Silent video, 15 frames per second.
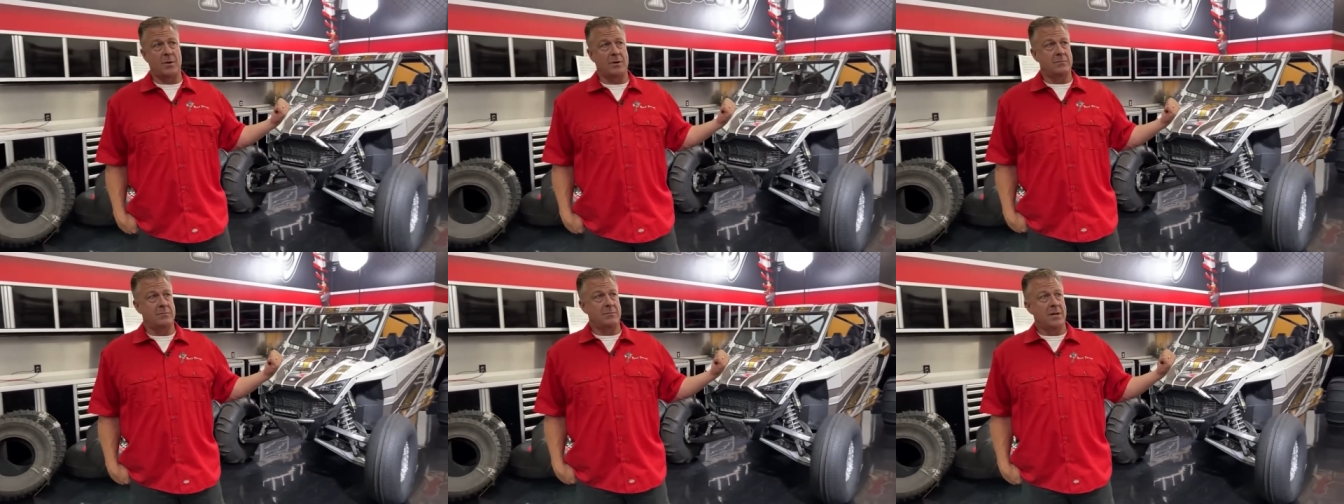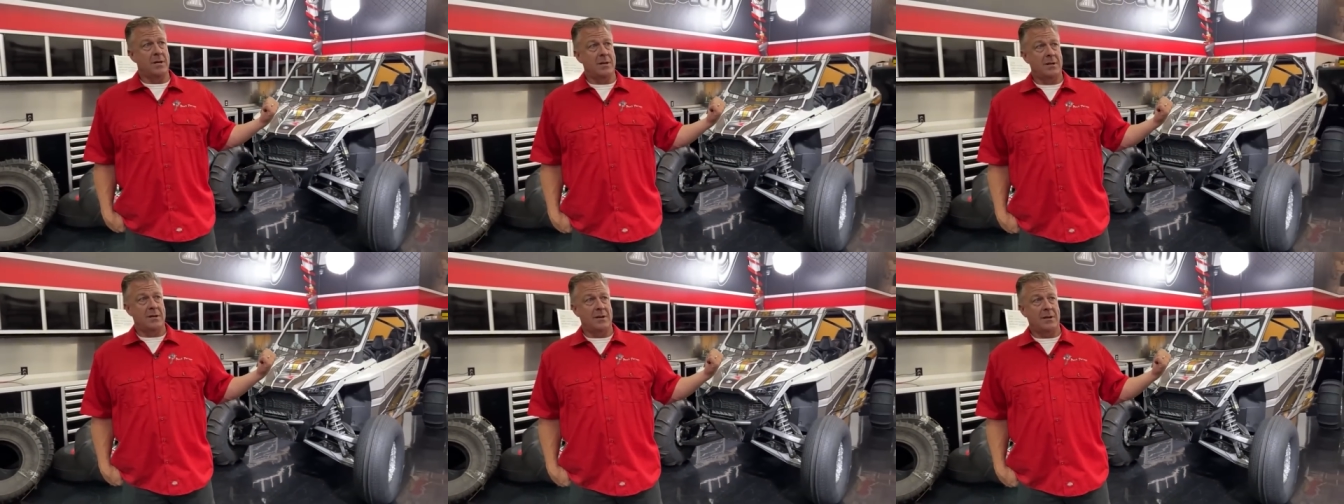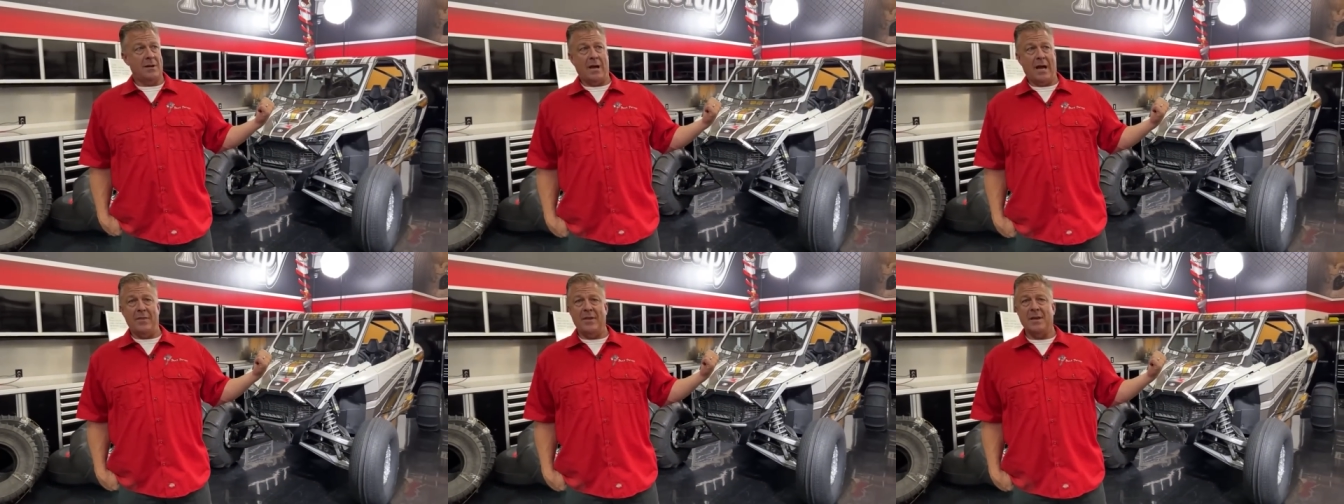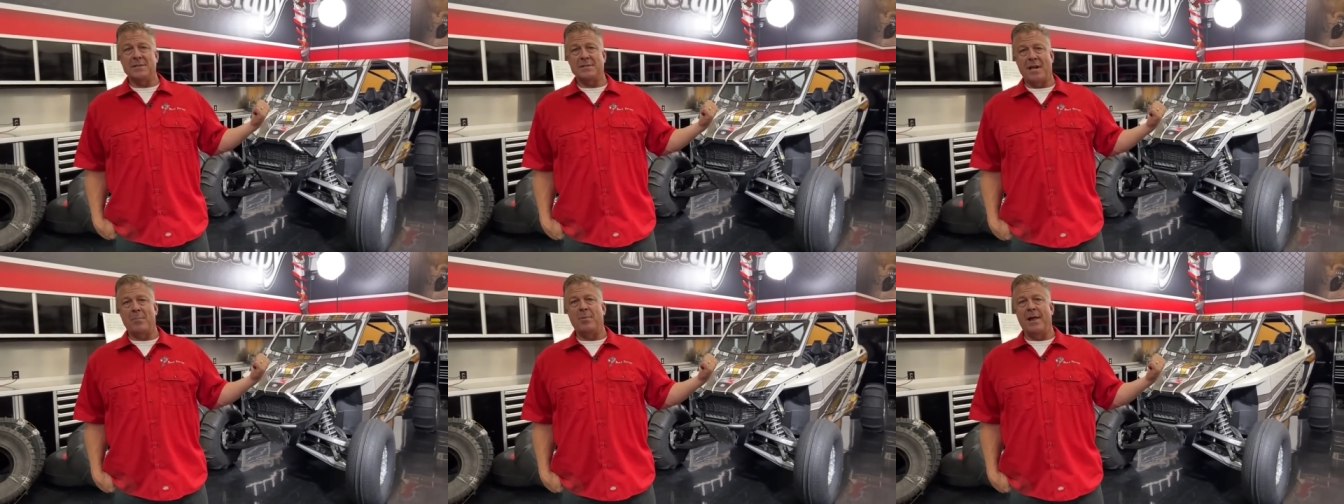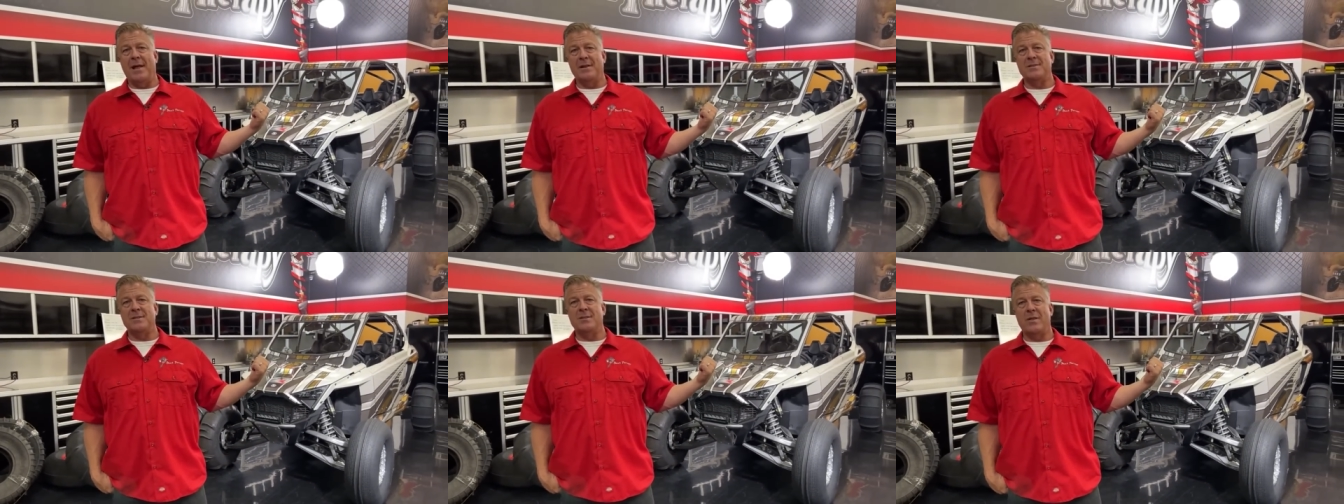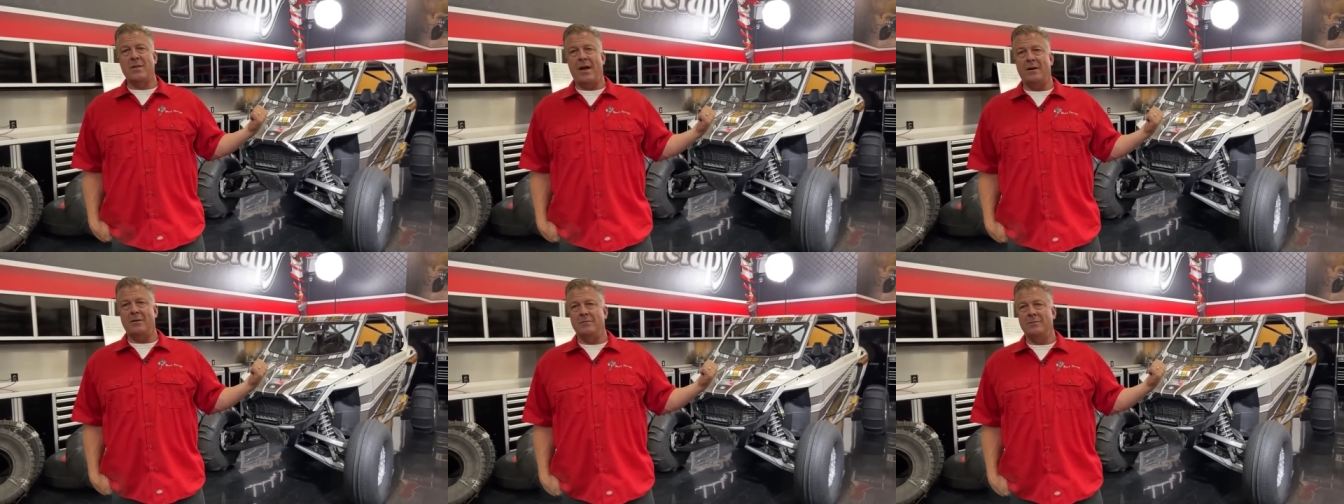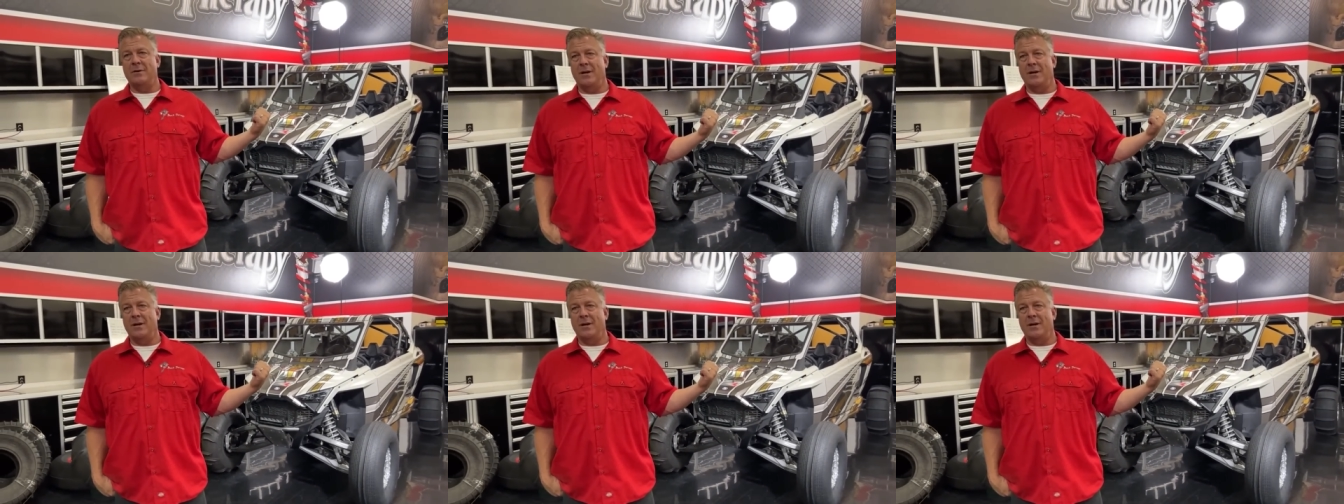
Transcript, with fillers: one. I think he's got plans to do that,